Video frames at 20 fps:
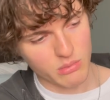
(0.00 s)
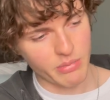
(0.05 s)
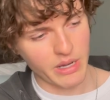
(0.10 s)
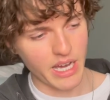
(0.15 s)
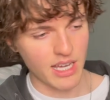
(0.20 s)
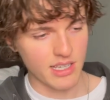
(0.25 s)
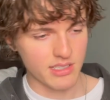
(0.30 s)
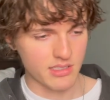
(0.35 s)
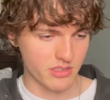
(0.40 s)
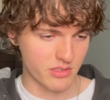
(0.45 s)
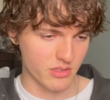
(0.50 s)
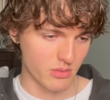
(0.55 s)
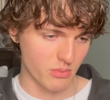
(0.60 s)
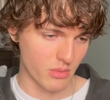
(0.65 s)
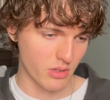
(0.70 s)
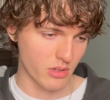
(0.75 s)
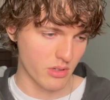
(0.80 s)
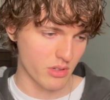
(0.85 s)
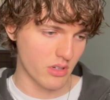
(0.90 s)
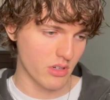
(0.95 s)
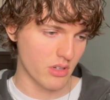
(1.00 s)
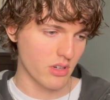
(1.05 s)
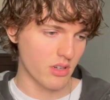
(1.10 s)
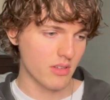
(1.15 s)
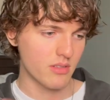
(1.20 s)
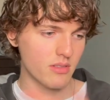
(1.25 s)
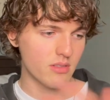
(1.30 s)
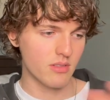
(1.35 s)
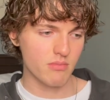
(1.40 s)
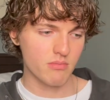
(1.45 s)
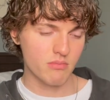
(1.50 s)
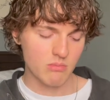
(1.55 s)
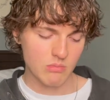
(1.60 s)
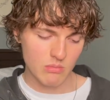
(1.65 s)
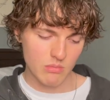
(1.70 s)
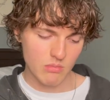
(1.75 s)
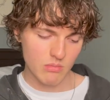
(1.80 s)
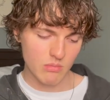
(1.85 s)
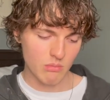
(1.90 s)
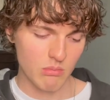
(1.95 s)
passes the murder,
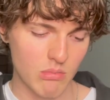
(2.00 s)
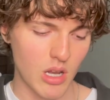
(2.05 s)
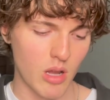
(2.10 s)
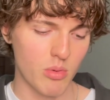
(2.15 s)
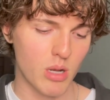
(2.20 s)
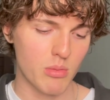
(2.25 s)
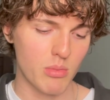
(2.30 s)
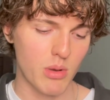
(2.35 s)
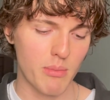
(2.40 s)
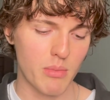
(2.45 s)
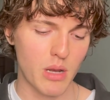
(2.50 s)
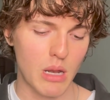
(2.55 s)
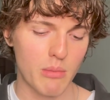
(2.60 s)
blah blah blah blah